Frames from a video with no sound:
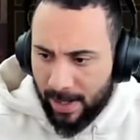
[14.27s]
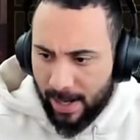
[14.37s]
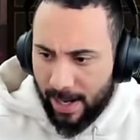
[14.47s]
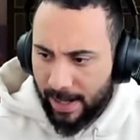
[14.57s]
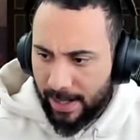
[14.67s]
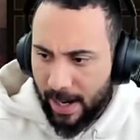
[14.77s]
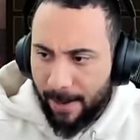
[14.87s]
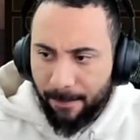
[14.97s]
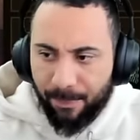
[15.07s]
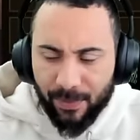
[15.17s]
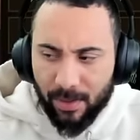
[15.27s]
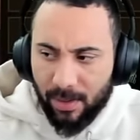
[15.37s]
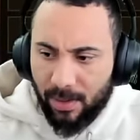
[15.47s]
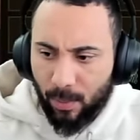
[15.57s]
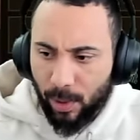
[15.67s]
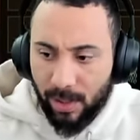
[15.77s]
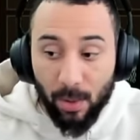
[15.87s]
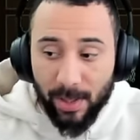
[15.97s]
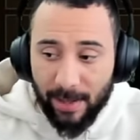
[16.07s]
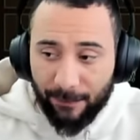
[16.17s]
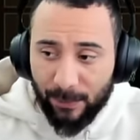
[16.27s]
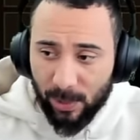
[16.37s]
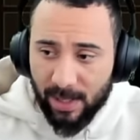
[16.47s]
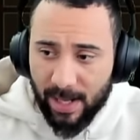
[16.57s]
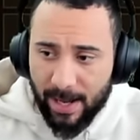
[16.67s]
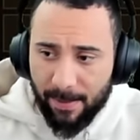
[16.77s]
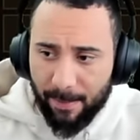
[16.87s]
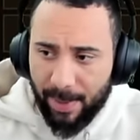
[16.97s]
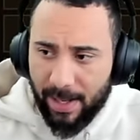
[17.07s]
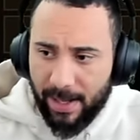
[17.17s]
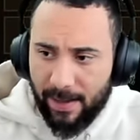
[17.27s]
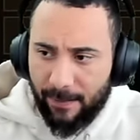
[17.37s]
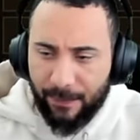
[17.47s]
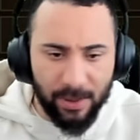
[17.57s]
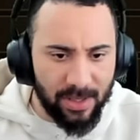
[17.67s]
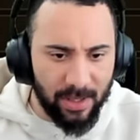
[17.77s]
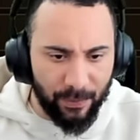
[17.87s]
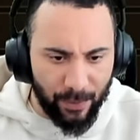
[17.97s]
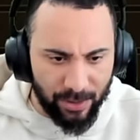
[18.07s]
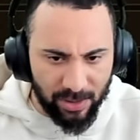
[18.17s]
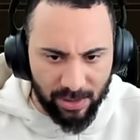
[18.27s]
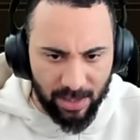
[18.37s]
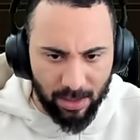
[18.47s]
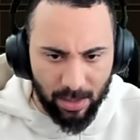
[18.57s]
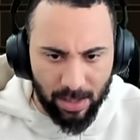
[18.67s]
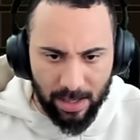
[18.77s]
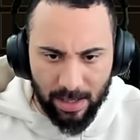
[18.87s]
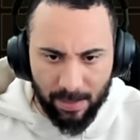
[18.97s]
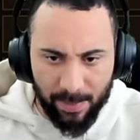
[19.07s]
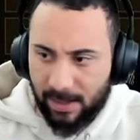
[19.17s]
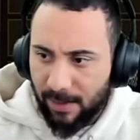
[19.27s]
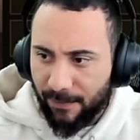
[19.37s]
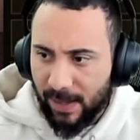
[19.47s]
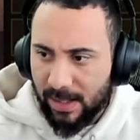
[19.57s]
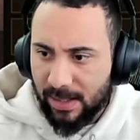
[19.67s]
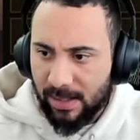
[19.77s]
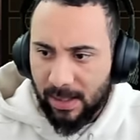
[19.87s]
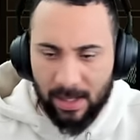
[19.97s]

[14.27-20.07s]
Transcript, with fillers: and um, we're gonna go get that fuel today. But uh, first things first, let's get her on base defense.